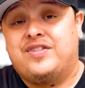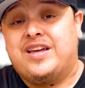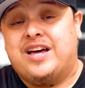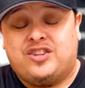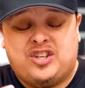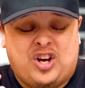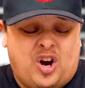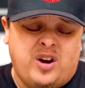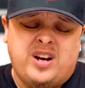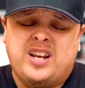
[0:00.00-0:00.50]
Now
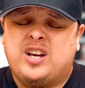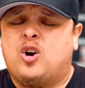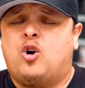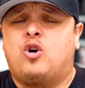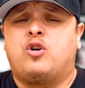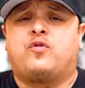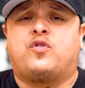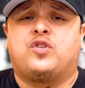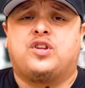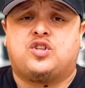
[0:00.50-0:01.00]
the only
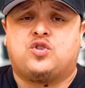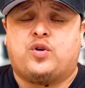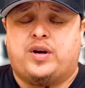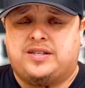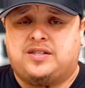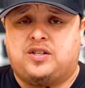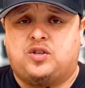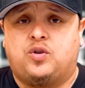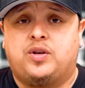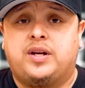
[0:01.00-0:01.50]
con for the
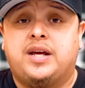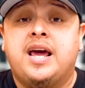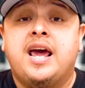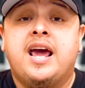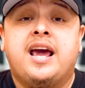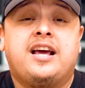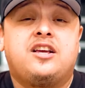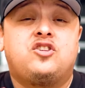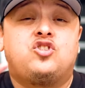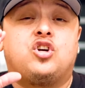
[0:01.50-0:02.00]
tracer unit
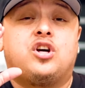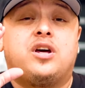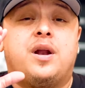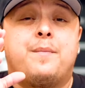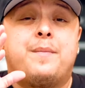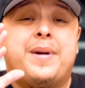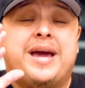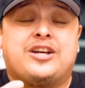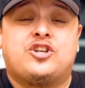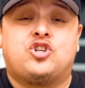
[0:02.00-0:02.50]
is you got
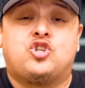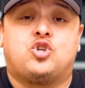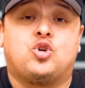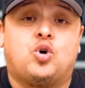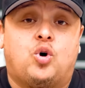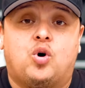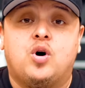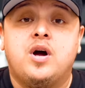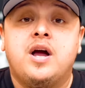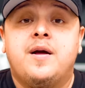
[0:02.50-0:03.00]
to make
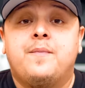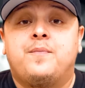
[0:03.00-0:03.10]
sure